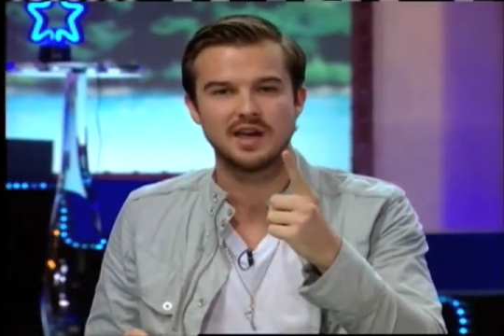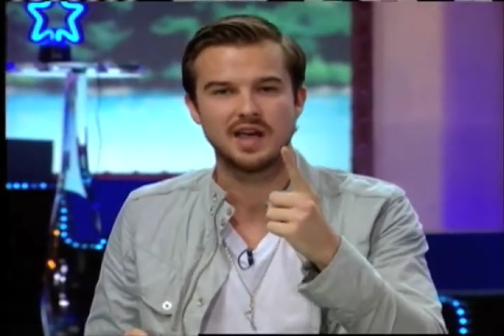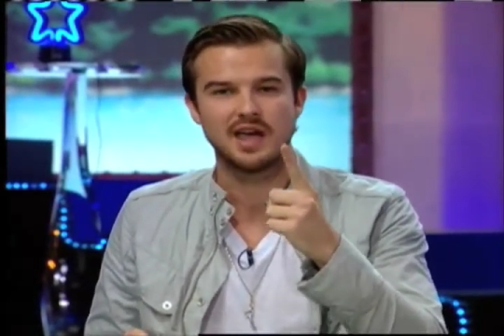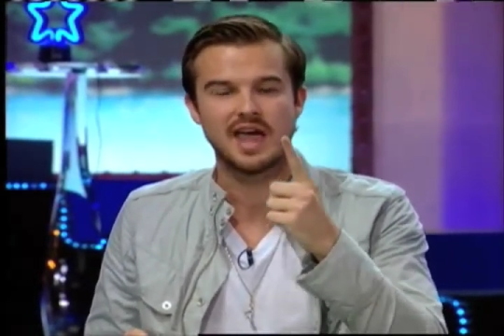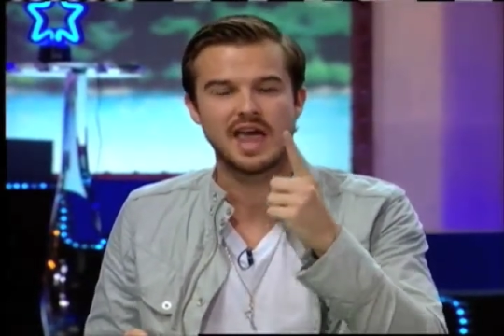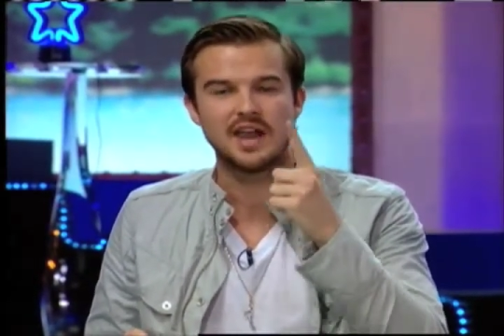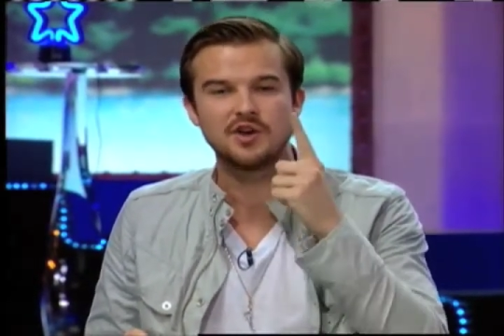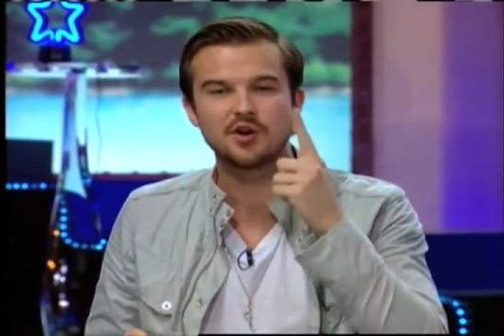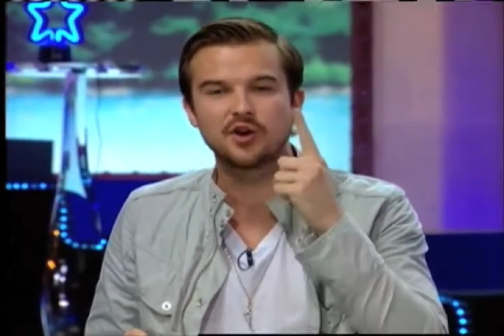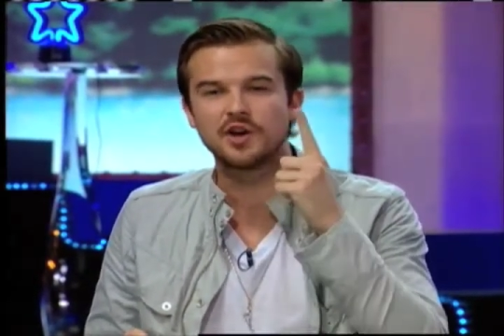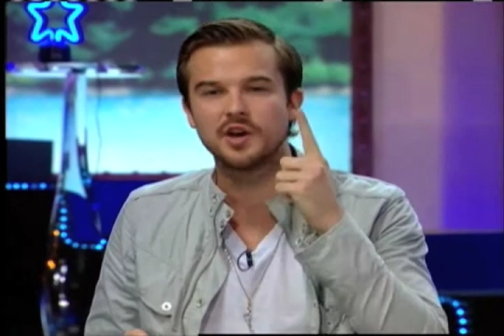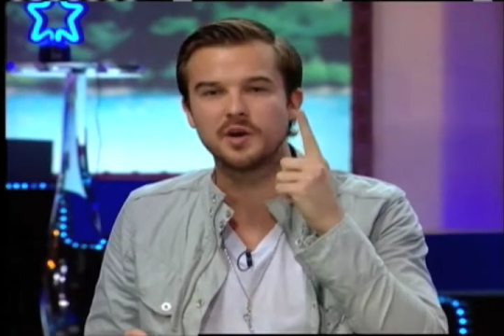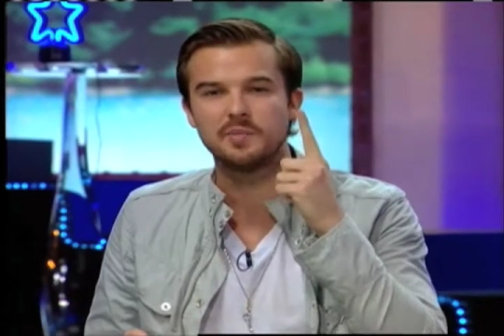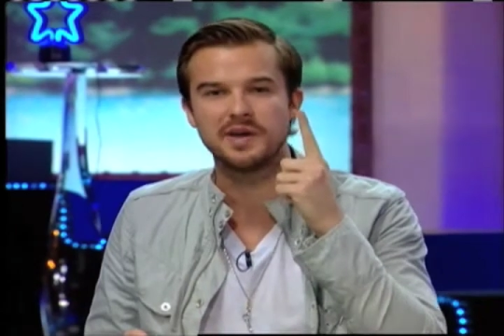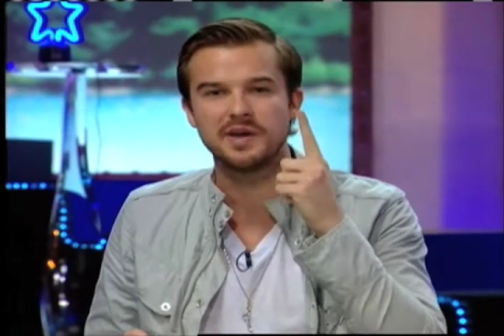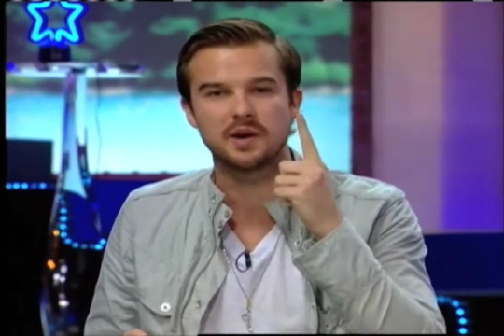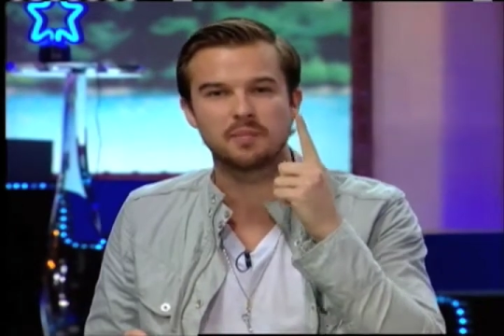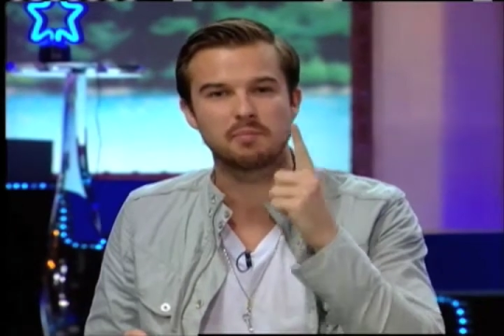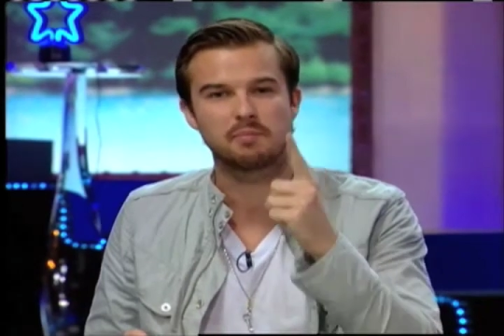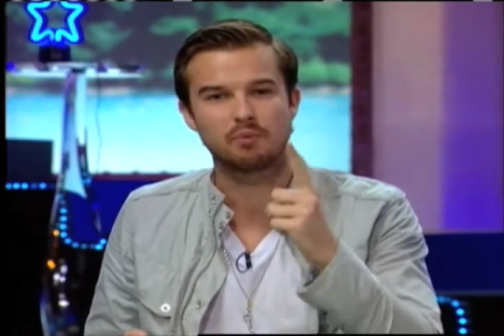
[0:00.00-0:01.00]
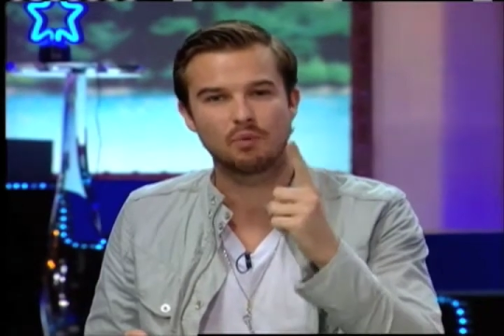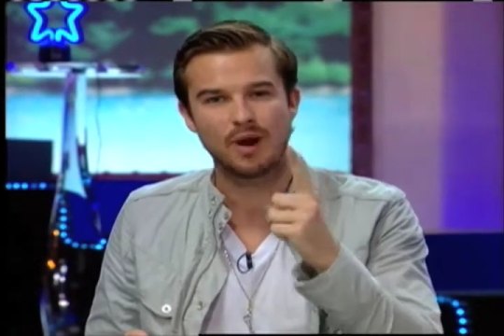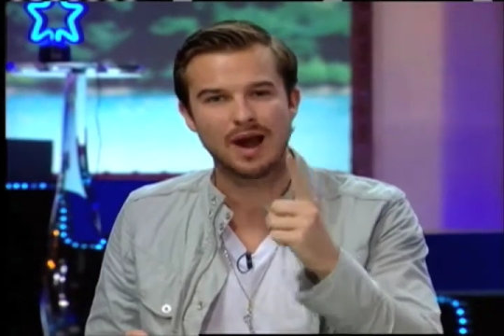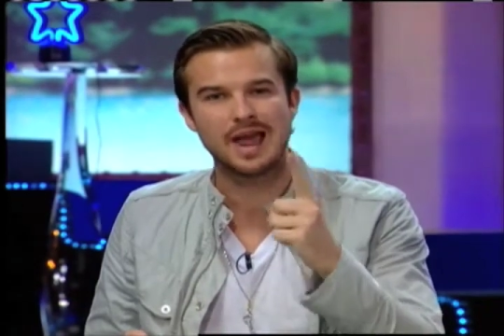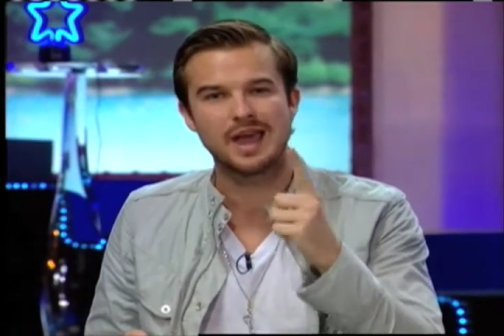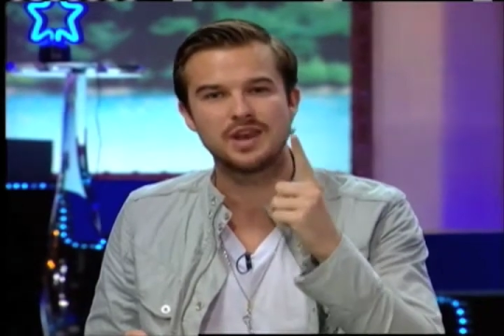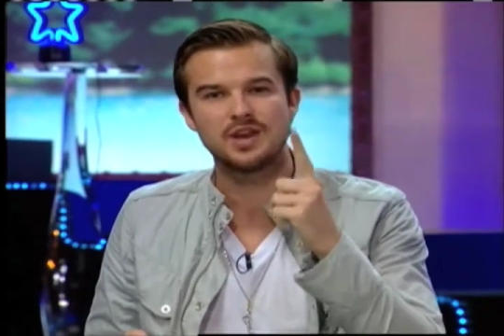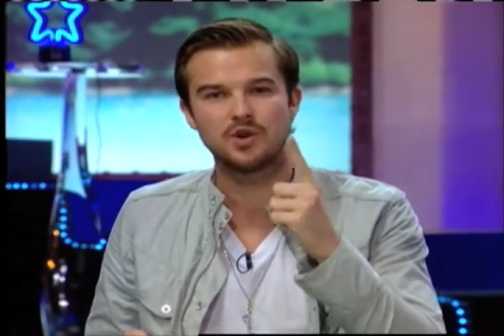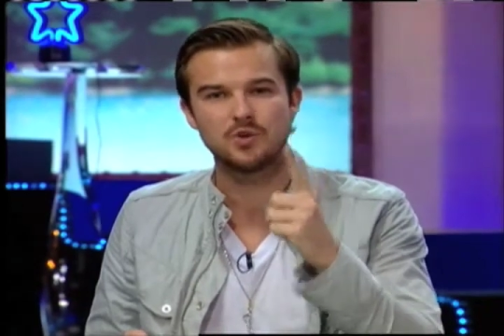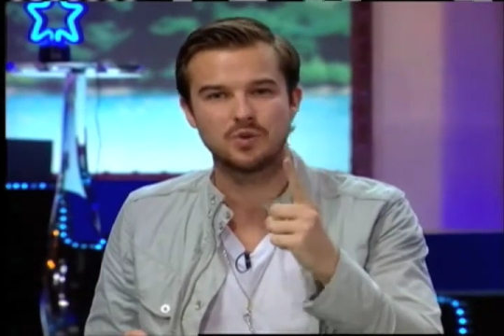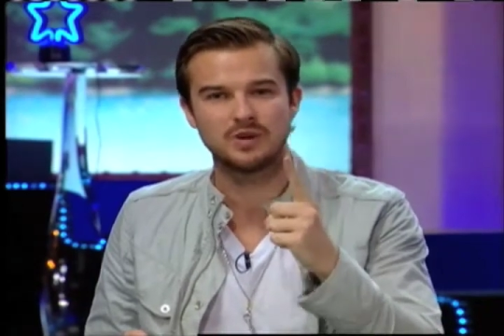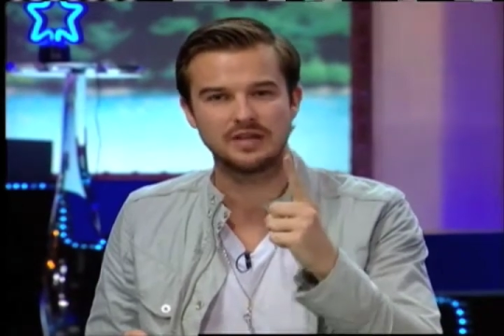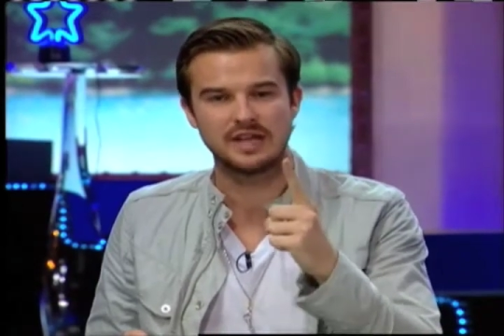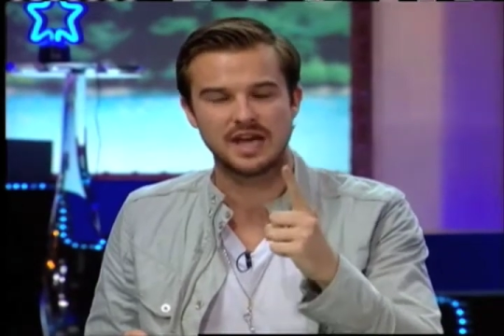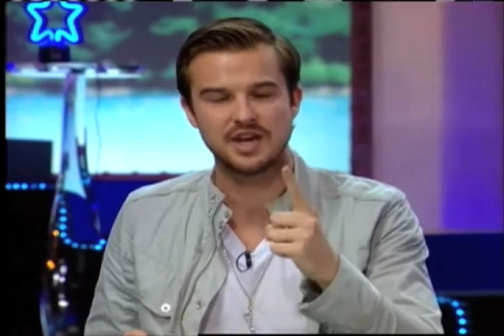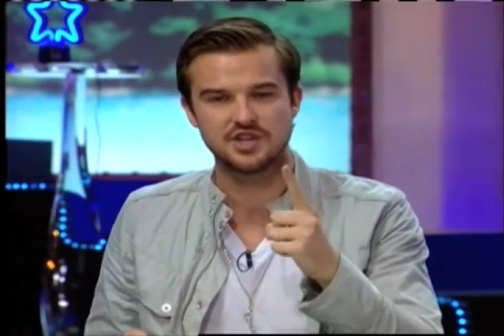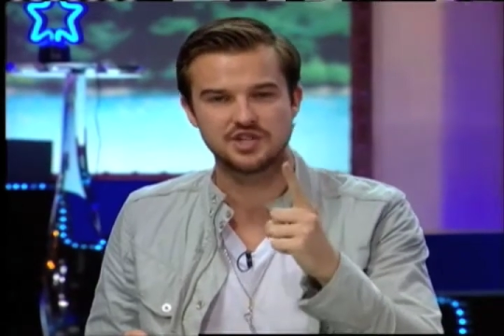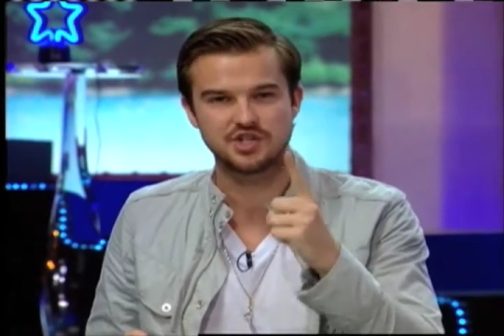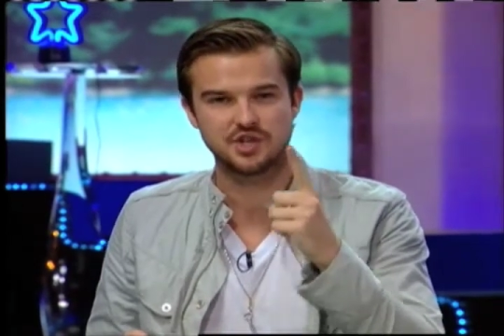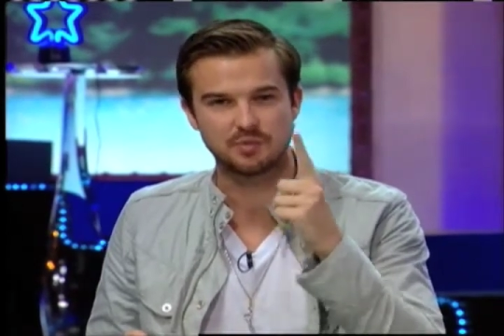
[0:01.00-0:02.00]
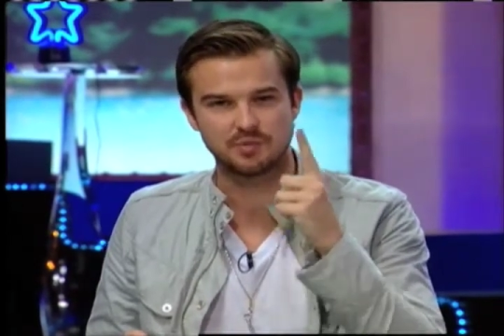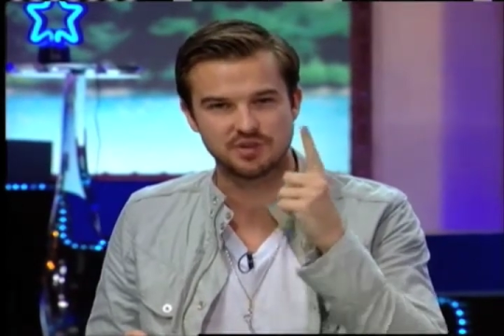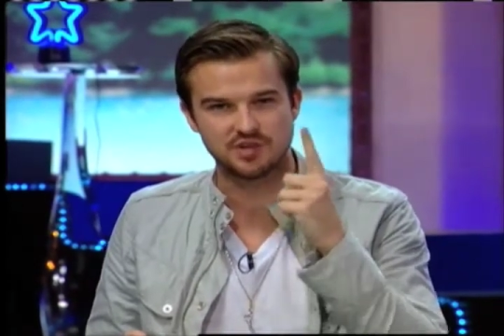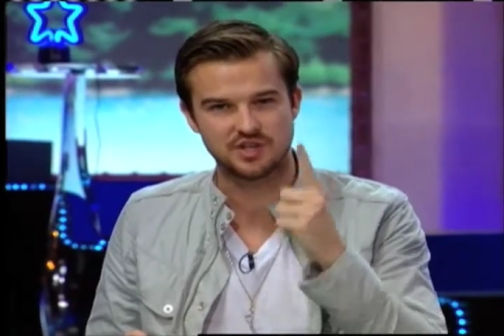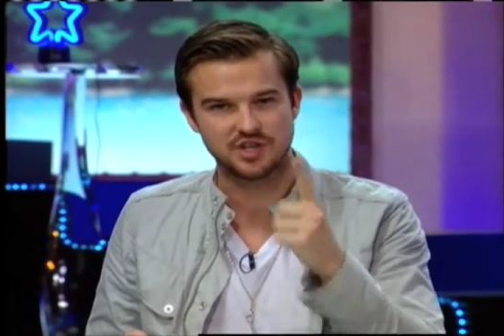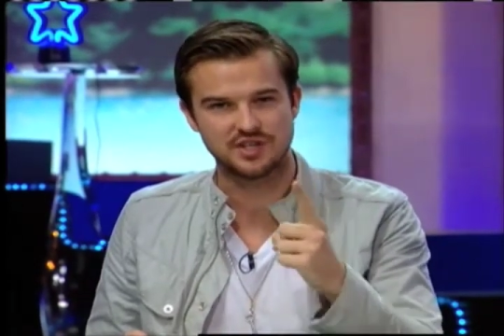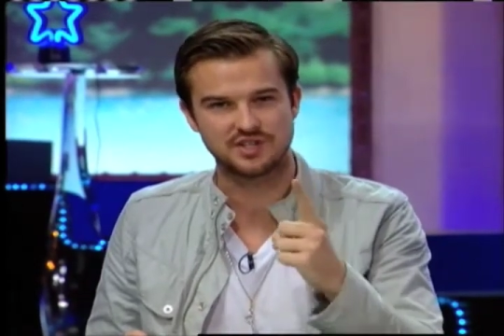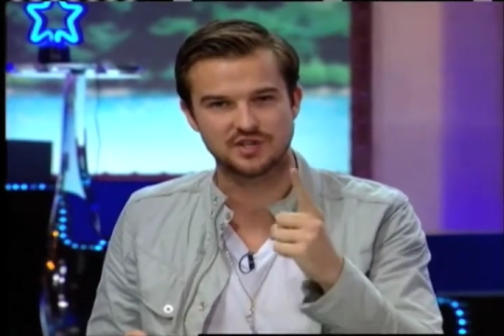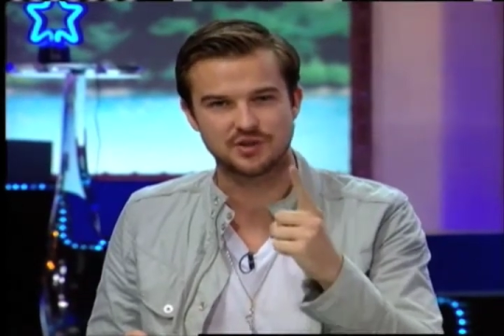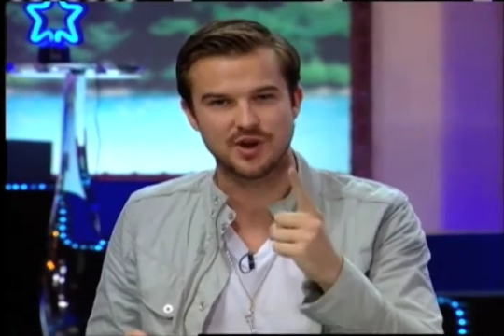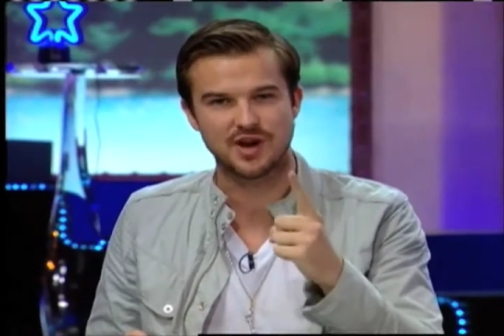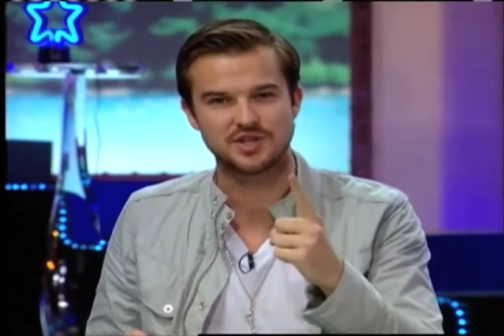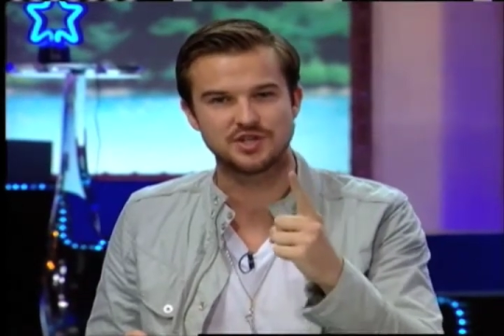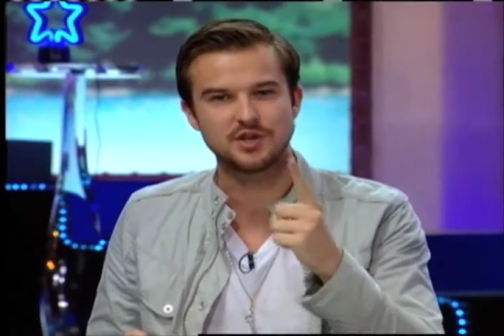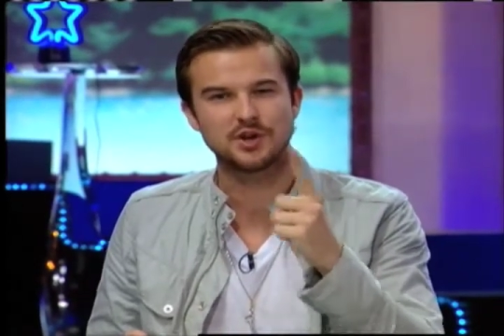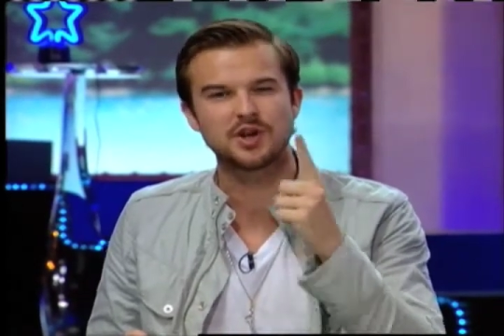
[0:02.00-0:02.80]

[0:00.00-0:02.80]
and you're gonna be in a brand new relationship with Jesus Christ.